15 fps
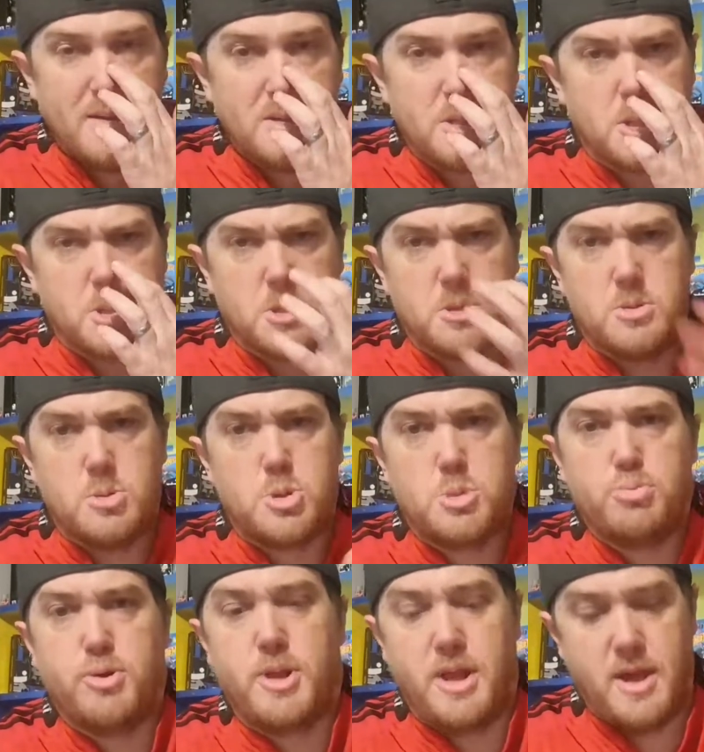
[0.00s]
just to
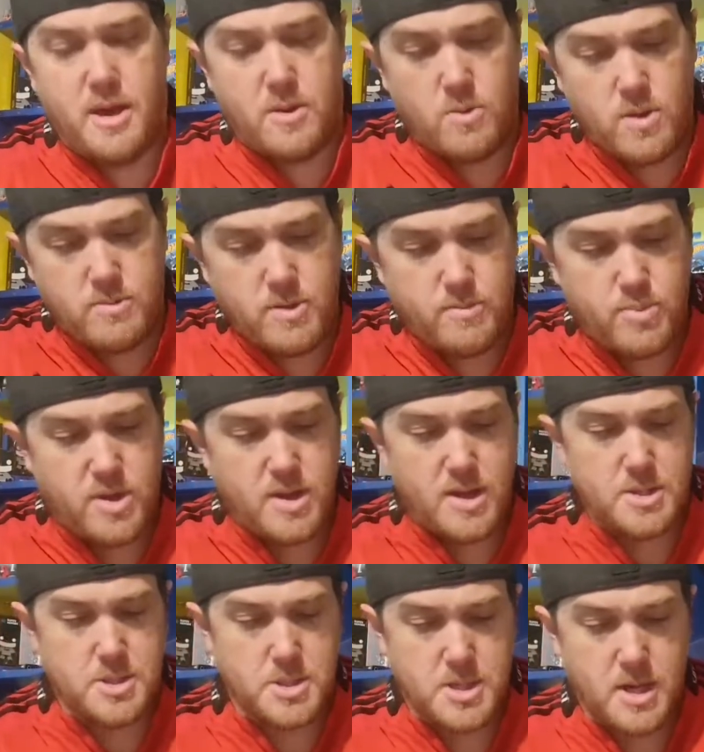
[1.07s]
spread it out a little bit. But
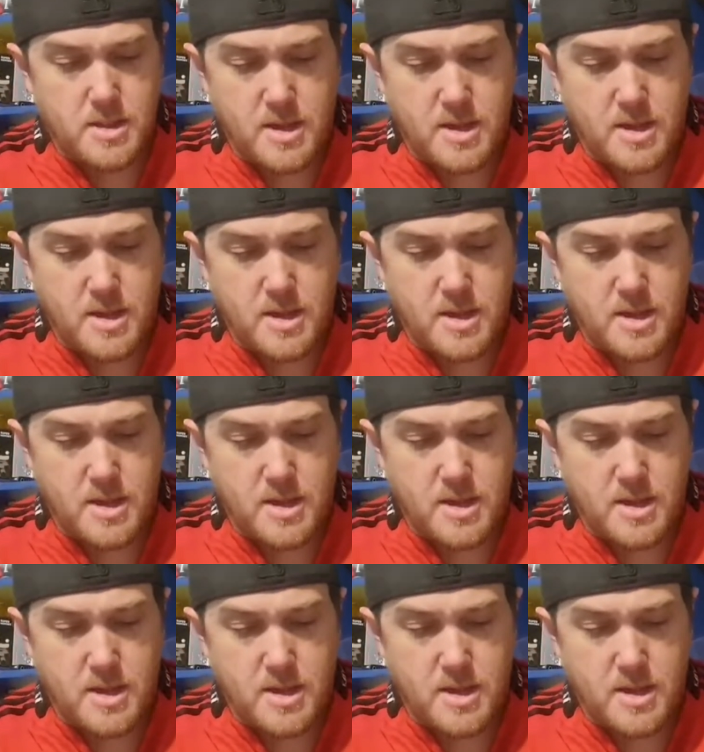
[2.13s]
as I say,